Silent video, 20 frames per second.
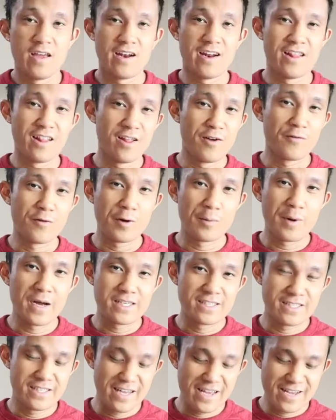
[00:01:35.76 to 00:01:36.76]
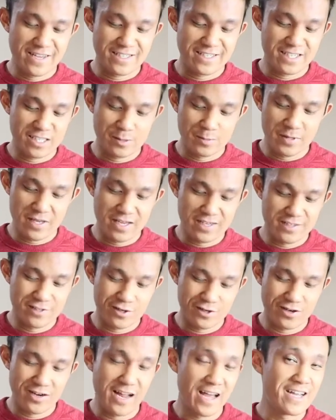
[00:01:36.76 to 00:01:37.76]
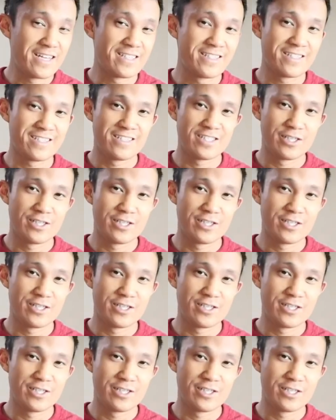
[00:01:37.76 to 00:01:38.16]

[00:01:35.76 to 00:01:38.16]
And I love ribeye steaks just because they're nice